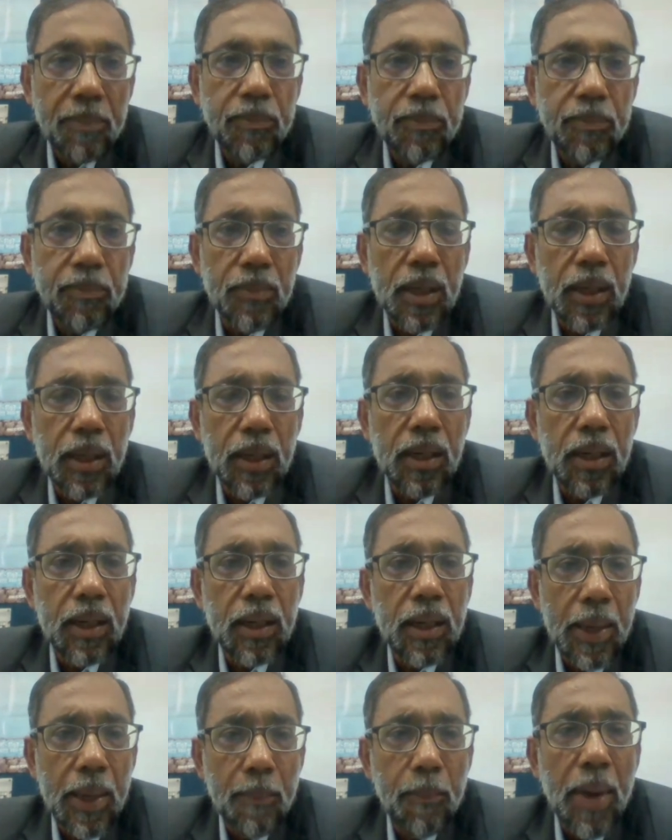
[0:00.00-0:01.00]
have
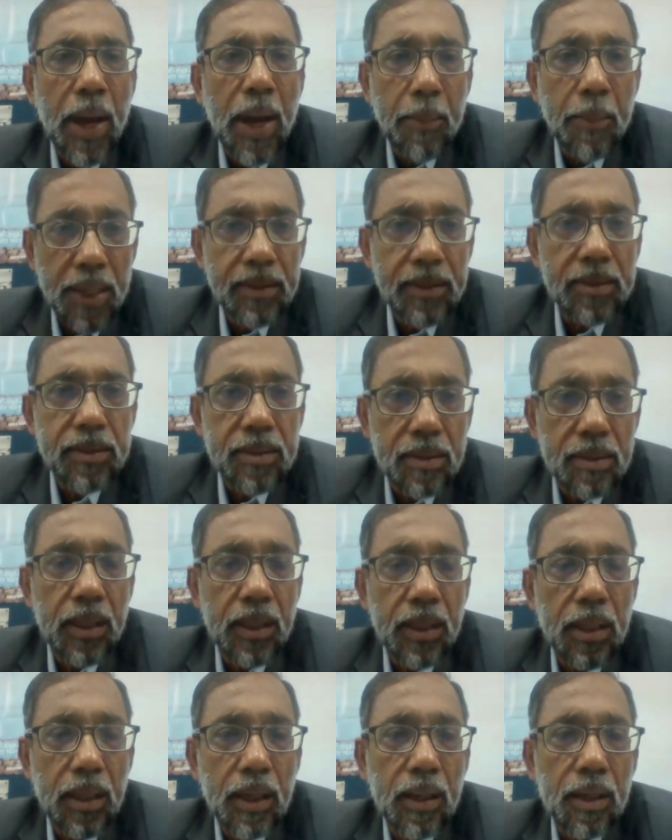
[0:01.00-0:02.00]
embankments
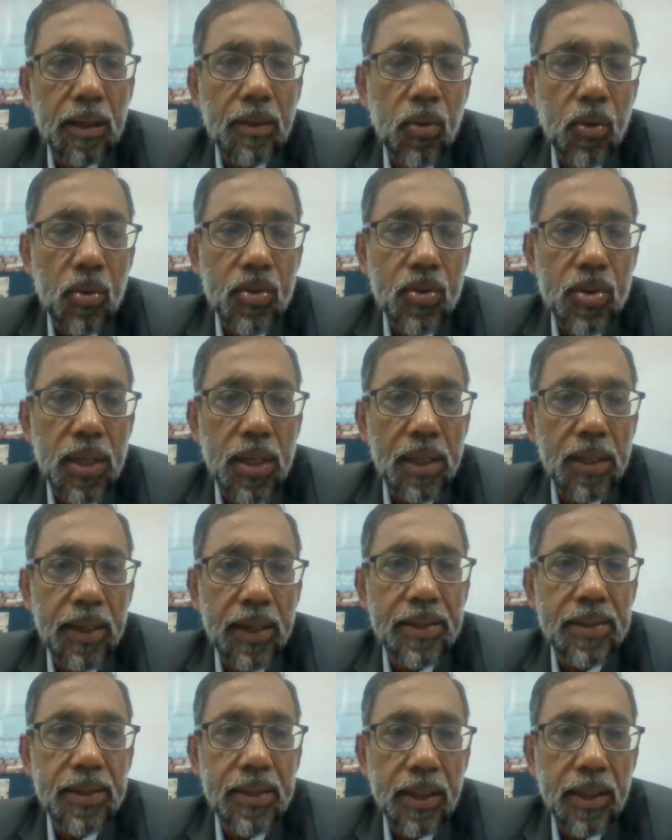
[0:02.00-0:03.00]
in the
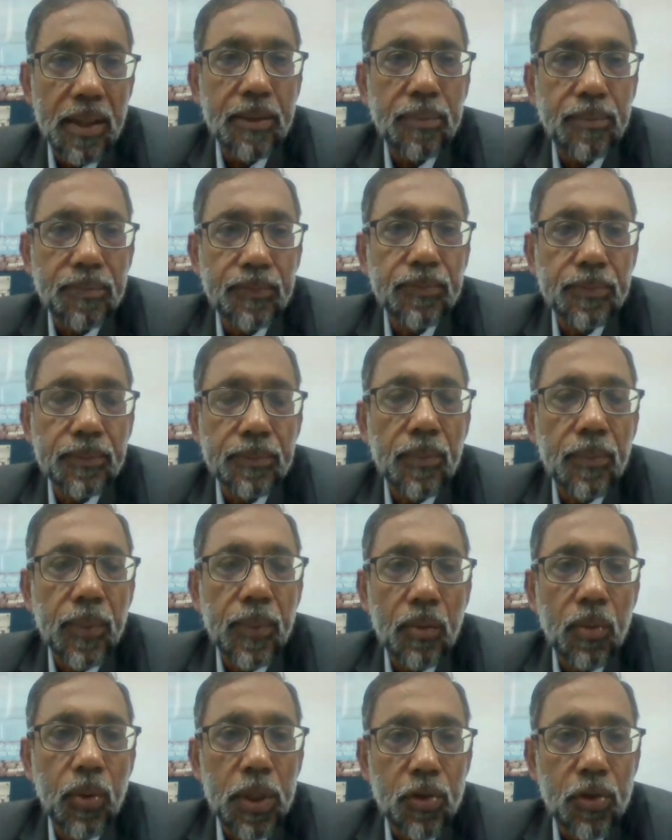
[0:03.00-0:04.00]
coastal region,
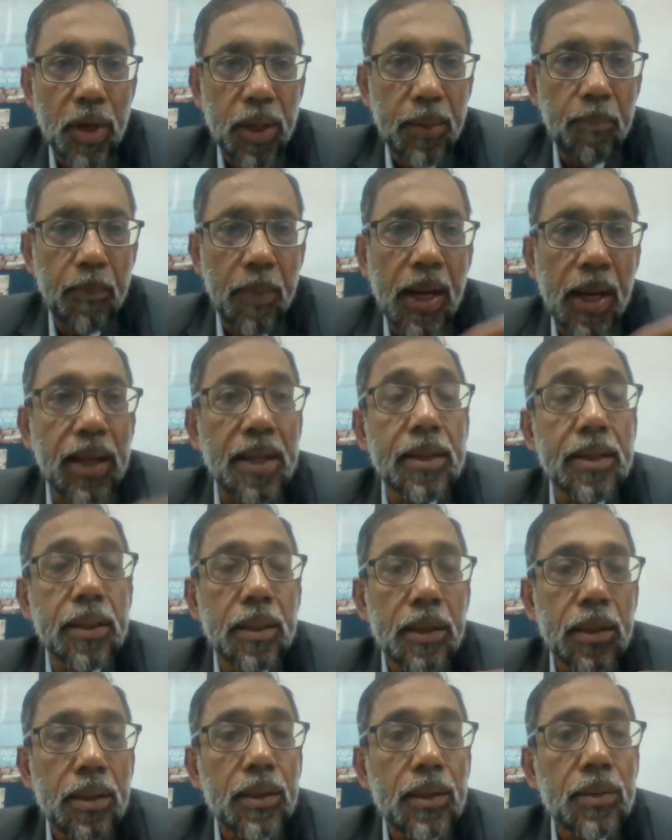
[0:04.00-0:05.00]
which were built
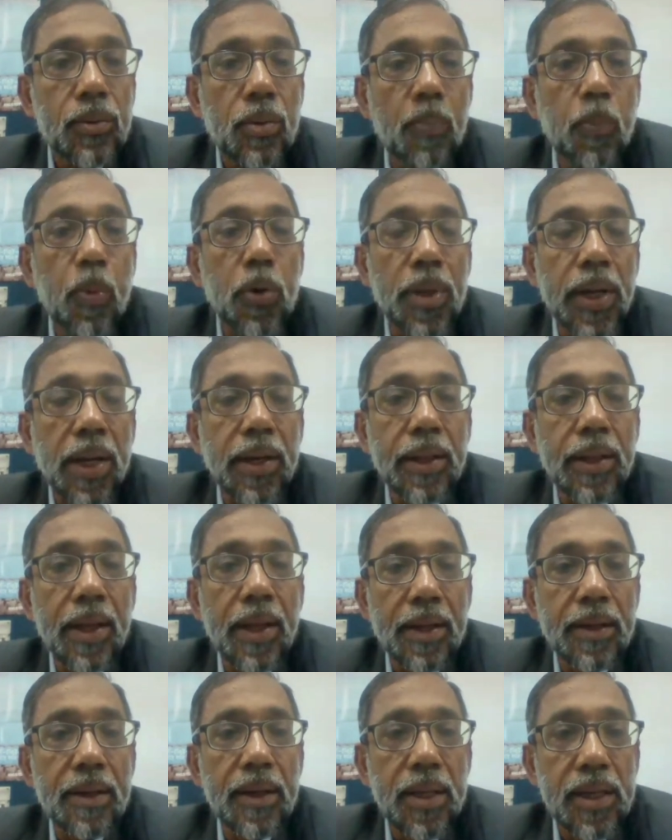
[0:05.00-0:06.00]
to
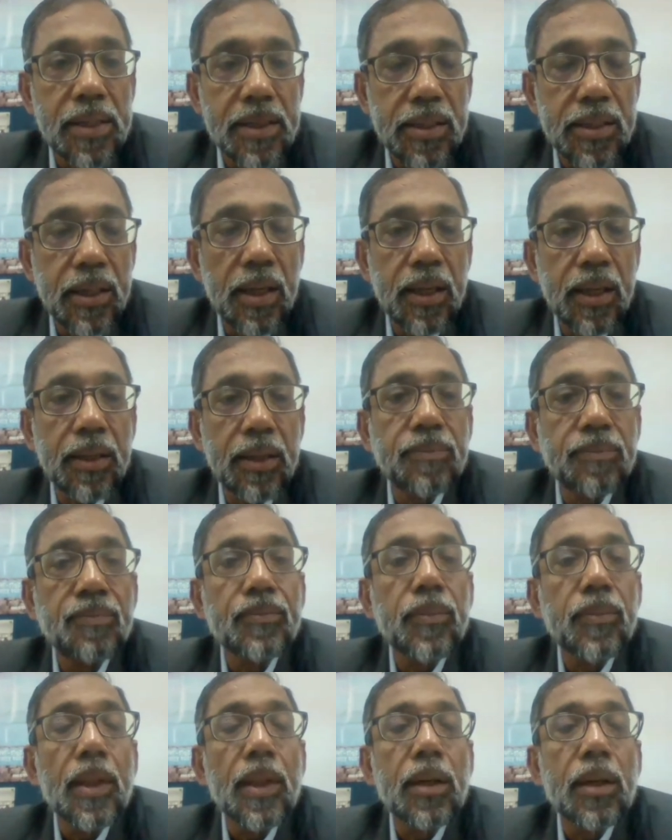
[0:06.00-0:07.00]
protect that
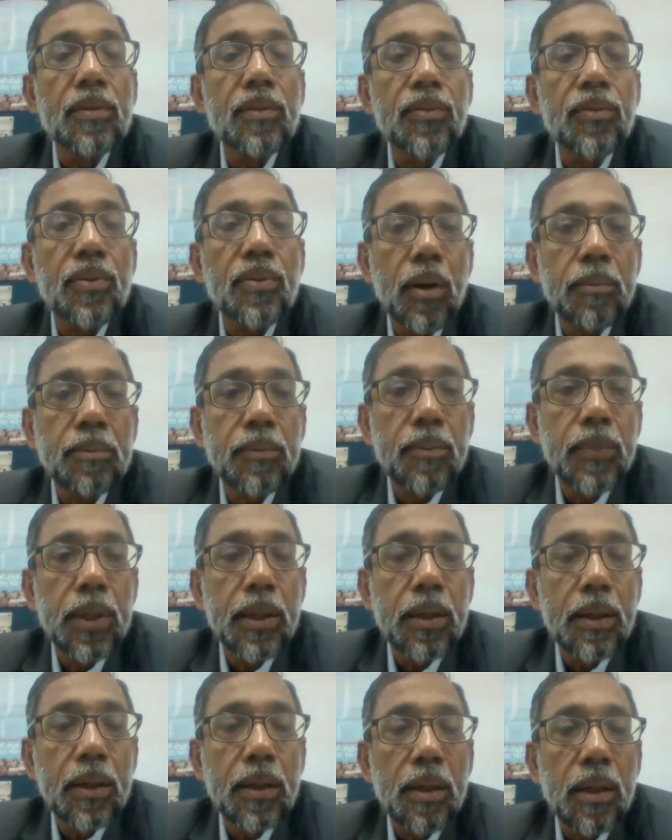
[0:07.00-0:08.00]
region from
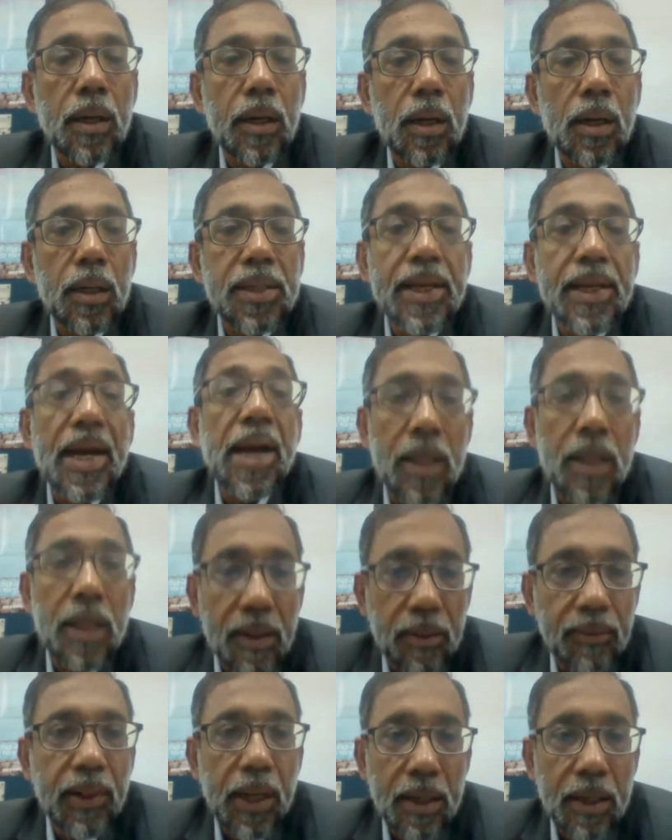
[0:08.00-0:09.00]

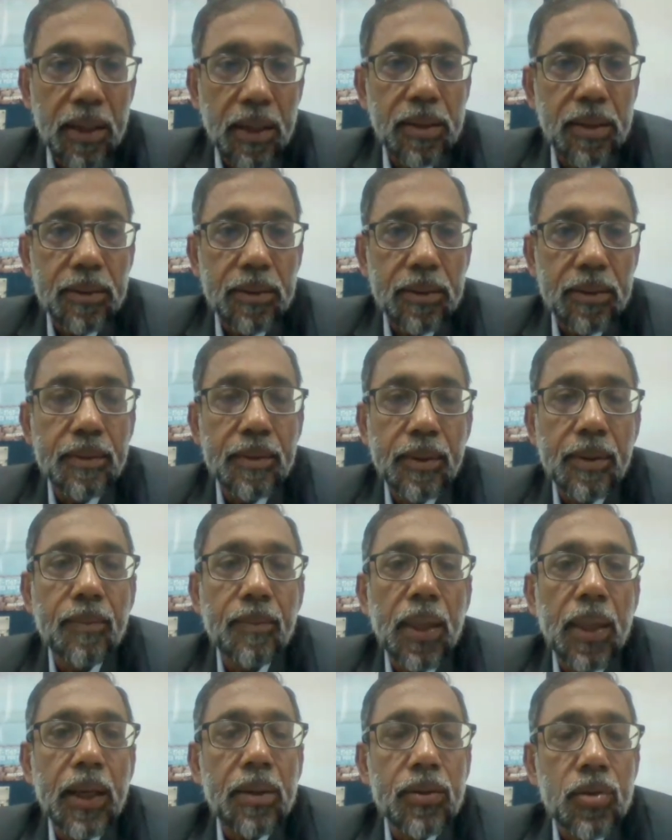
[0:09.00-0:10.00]
tidal flood.
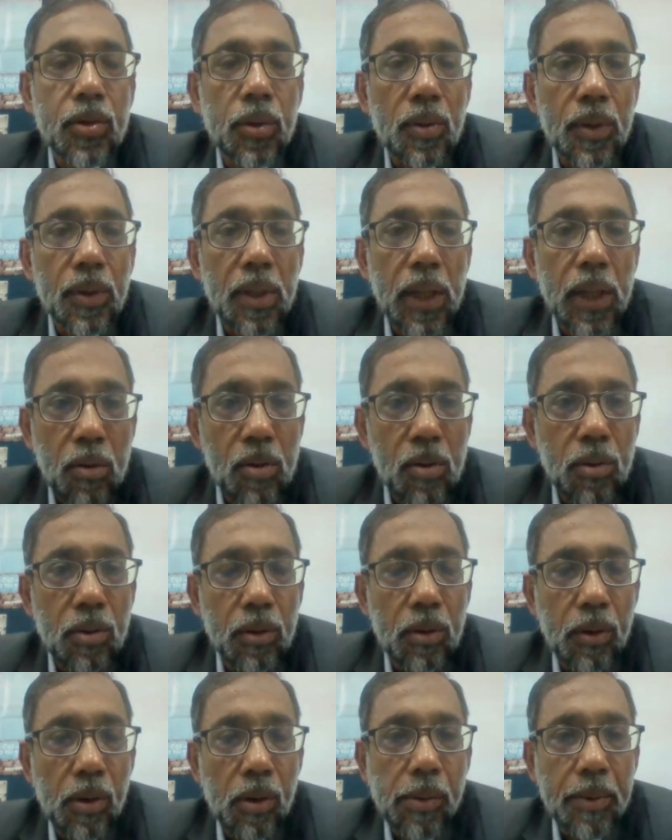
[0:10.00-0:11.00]
So
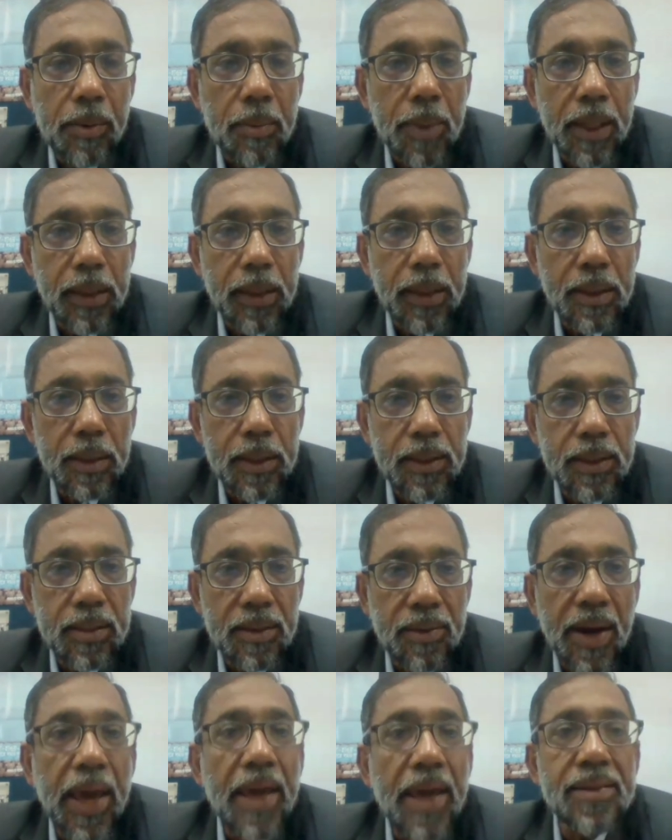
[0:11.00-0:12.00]
now government
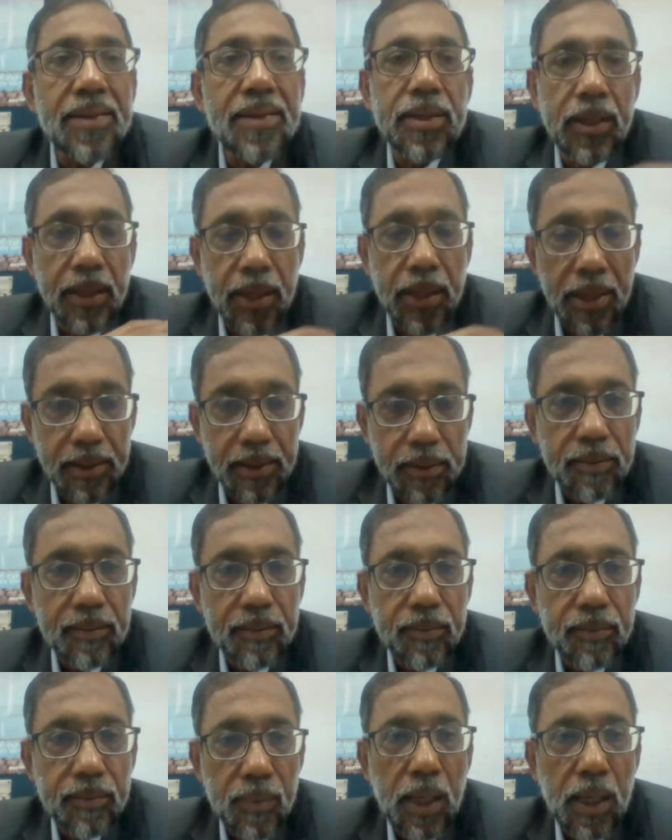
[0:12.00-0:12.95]
is raising that,